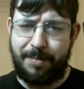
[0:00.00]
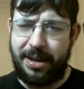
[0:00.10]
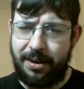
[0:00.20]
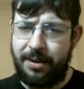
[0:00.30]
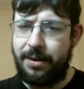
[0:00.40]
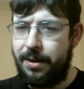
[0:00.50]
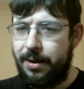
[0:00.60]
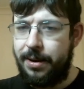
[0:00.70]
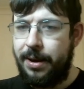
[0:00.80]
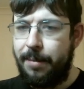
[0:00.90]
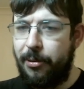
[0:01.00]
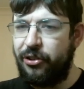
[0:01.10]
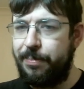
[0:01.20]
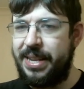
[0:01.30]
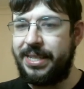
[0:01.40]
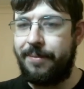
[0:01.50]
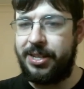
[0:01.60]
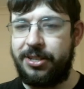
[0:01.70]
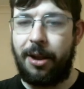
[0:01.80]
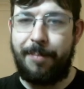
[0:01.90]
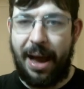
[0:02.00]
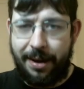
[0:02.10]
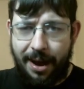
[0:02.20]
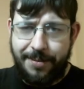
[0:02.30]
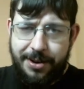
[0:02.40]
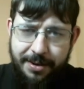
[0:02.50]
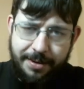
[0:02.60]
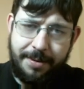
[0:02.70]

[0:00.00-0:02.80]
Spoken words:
But bishop d7 not bad either.